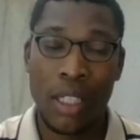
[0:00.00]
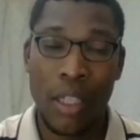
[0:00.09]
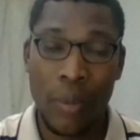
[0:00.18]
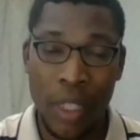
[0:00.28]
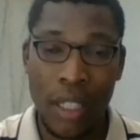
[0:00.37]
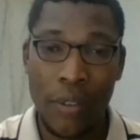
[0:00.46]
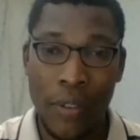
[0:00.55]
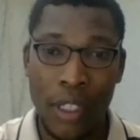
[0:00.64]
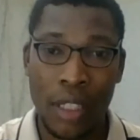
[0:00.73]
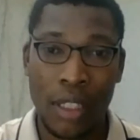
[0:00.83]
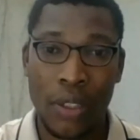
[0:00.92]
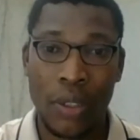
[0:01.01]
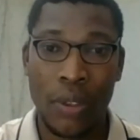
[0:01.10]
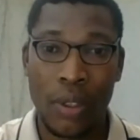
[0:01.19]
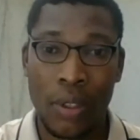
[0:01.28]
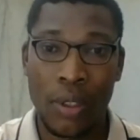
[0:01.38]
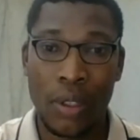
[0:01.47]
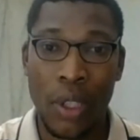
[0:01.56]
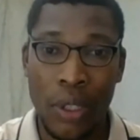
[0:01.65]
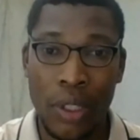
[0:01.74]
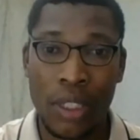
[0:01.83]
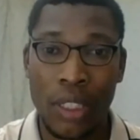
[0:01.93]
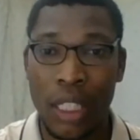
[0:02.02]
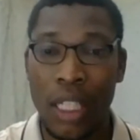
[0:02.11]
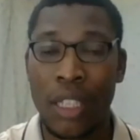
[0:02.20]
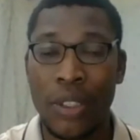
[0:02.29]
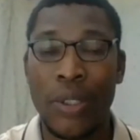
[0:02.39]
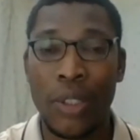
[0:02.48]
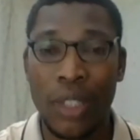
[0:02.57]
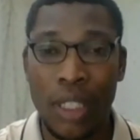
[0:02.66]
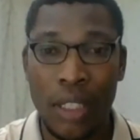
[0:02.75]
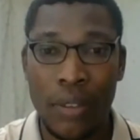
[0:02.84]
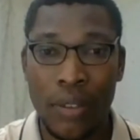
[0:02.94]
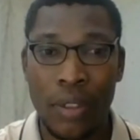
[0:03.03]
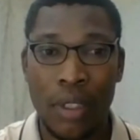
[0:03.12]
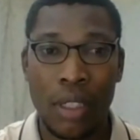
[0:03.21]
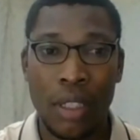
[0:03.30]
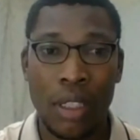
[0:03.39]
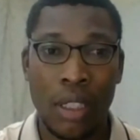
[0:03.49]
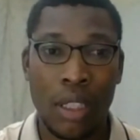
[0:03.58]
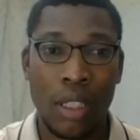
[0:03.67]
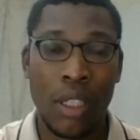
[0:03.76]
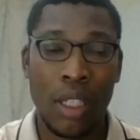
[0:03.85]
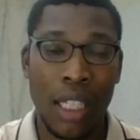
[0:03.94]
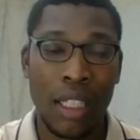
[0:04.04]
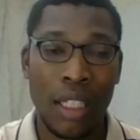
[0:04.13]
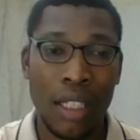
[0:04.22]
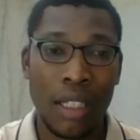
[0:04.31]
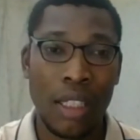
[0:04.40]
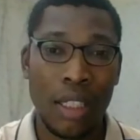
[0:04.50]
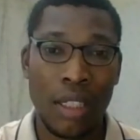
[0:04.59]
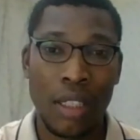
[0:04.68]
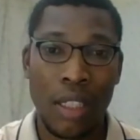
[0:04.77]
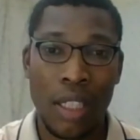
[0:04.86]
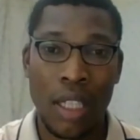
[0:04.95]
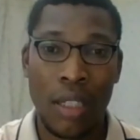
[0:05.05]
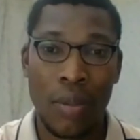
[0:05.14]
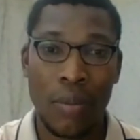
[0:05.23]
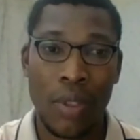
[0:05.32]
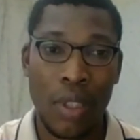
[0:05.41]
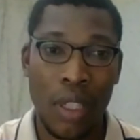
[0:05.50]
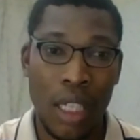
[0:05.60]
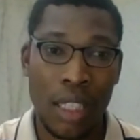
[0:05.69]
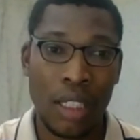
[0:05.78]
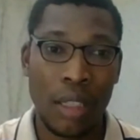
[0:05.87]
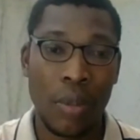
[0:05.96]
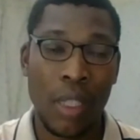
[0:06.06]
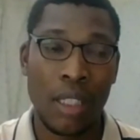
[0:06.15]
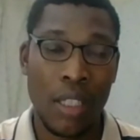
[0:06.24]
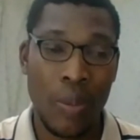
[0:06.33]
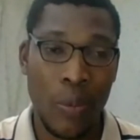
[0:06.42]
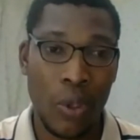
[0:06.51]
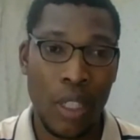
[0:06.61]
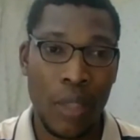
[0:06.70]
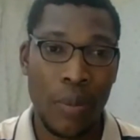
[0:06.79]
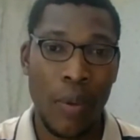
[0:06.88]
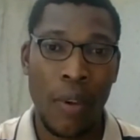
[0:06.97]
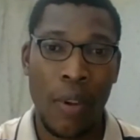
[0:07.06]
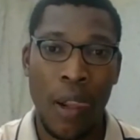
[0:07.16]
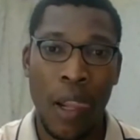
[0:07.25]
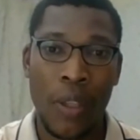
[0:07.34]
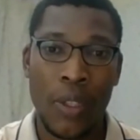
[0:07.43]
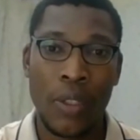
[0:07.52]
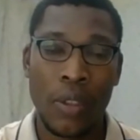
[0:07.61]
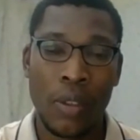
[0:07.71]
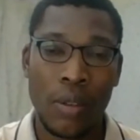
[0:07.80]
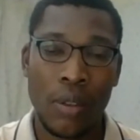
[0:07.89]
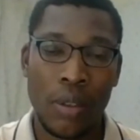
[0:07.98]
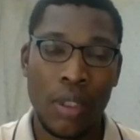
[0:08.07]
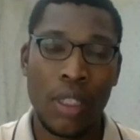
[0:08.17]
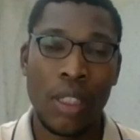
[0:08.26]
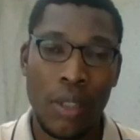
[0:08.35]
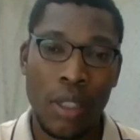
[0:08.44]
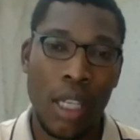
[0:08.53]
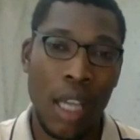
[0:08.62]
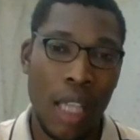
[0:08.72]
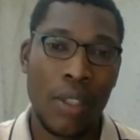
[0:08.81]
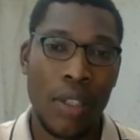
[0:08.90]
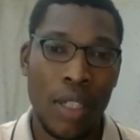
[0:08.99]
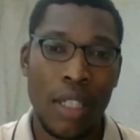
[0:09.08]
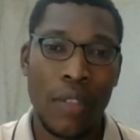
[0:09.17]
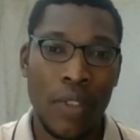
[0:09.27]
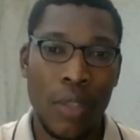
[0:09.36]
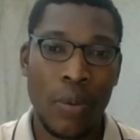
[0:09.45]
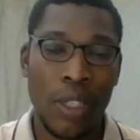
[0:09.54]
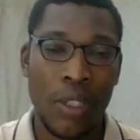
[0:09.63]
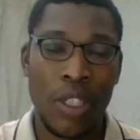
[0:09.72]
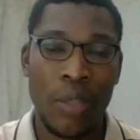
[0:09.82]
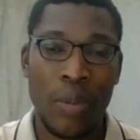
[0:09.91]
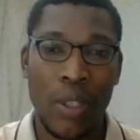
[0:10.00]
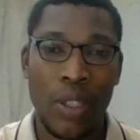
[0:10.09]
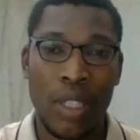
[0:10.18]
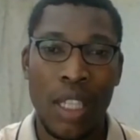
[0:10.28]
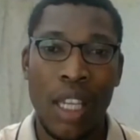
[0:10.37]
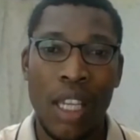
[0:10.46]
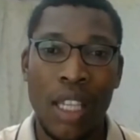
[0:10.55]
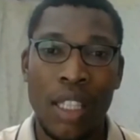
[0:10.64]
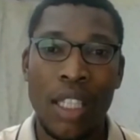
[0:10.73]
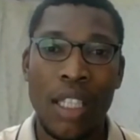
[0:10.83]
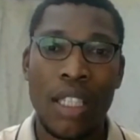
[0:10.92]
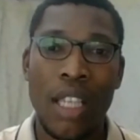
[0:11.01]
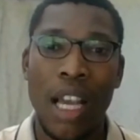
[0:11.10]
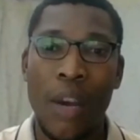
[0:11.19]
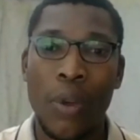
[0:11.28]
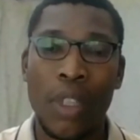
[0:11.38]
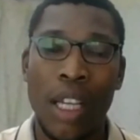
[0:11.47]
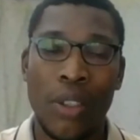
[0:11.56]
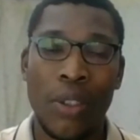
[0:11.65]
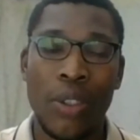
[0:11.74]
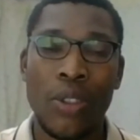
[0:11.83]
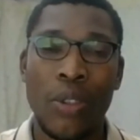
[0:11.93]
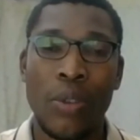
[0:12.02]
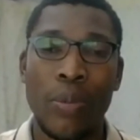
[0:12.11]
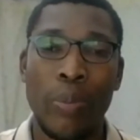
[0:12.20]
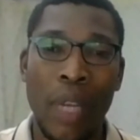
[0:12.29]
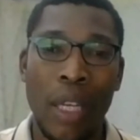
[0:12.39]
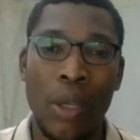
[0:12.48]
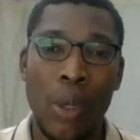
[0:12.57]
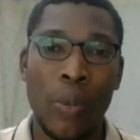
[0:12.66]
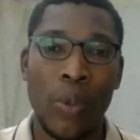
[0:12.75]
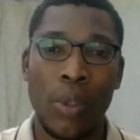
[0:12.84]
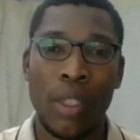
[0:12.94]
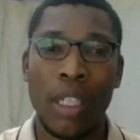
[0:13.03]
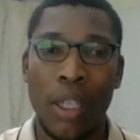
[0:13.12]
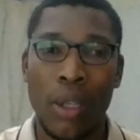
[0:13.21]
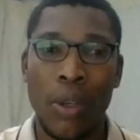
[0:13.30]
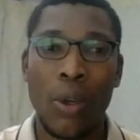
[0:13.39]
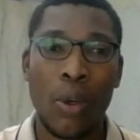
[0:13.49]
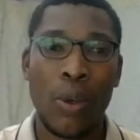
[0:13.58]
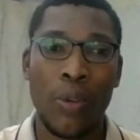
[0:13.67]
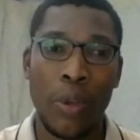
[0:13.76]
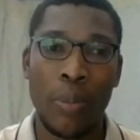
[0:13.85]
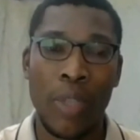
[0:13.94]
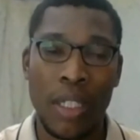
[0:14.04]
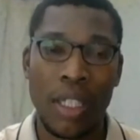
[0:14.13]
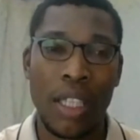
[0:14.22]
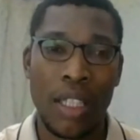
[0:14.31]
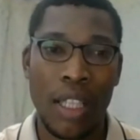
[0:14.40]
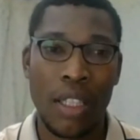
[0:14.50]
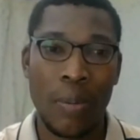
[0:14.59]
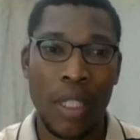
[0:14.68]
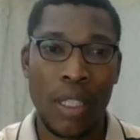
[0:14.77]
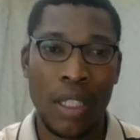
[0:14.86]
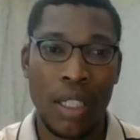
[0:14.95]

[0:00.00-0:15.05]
the benefit to your country and to yourself in undertaking this scholarship and this program? So you need to ask yourself these questions, because these are what are going to make up the core of your personal statement.